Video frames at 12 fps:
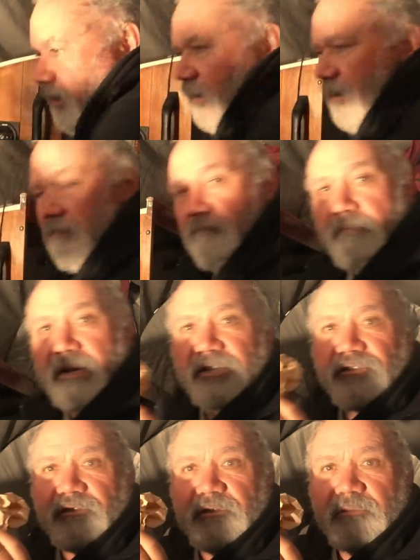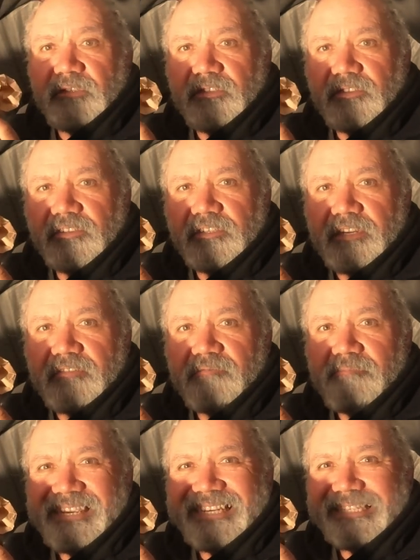uh, mushrooms instead of
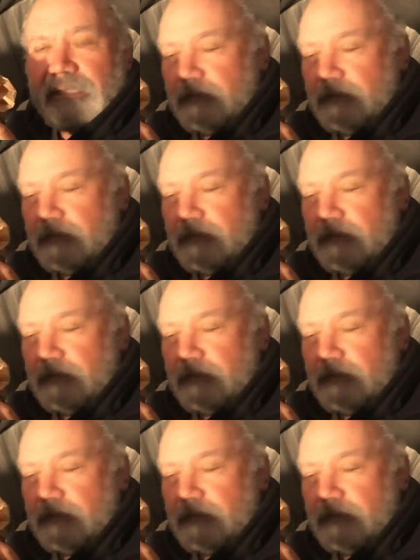meat.